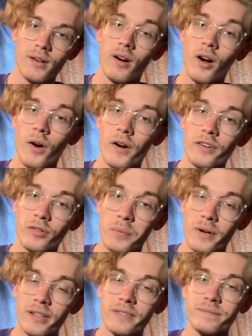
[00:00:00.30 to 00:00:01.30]
Sorry,
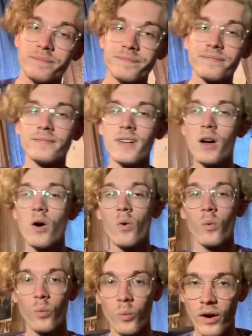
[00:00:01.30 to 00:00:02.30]
everybody.
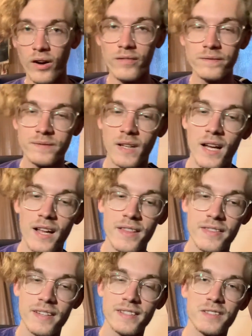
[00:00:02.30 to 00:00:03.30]
Well,
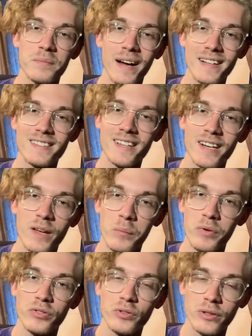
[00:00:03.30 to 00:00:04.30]
this is my Tenet
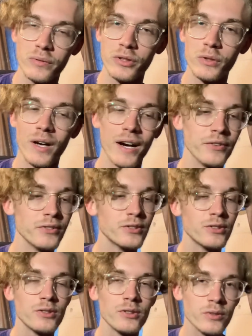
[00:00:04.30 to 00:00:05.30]
movie review. I
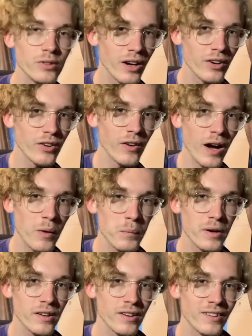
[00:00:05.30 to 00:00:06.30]
do not know
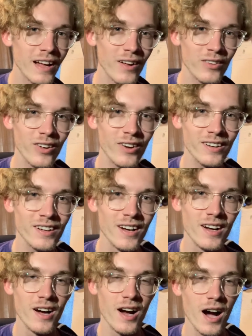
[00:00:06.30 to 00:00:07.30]
how long
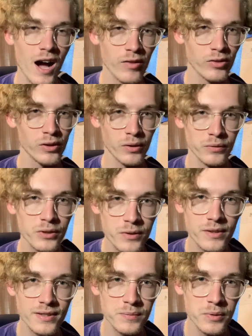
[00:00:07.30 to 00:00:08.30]
of a review
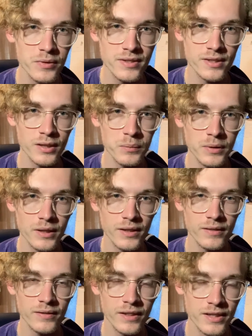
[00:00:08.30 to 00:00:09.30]
this movie is going to be,
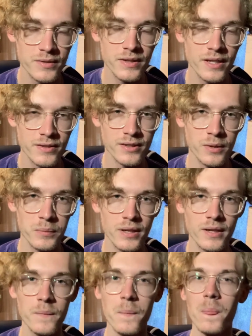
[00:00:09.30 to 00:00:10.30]
this video is going to be,
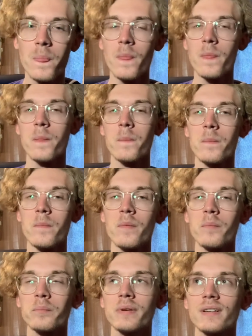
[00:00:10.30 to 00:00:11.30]

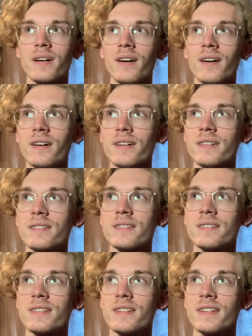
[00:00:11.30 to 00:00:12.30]
because
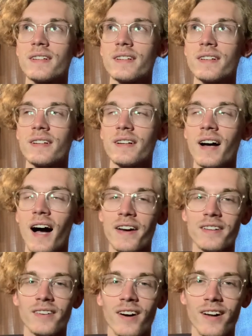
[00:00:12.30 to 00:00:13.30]
I did
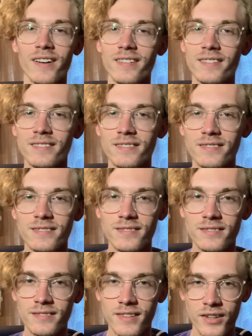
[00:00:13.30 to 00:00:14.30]
not
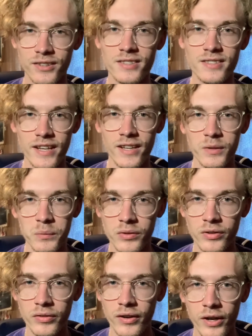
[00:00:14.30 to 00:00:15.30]
understand the movie
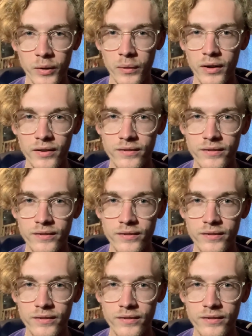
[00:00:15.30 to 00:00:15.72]
very well.